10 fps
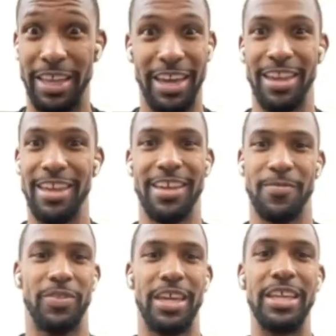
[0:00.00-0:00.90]
Like,
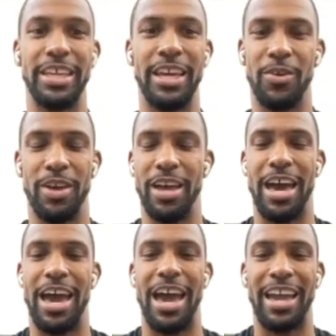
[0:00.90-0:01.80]
he's like,
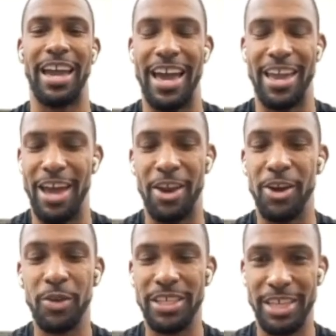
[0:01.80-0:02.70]
I
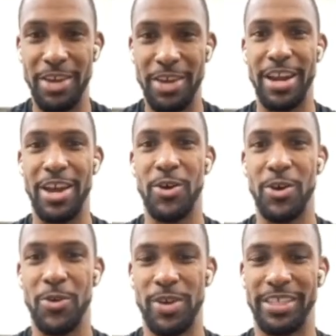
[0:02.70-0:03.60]
don't know what to tell you right now.
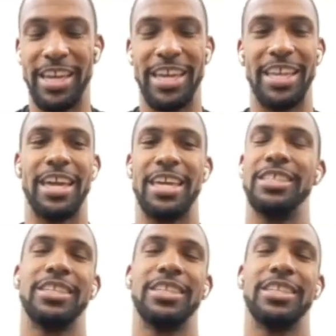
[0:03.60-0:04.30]
Hold on one second. Like,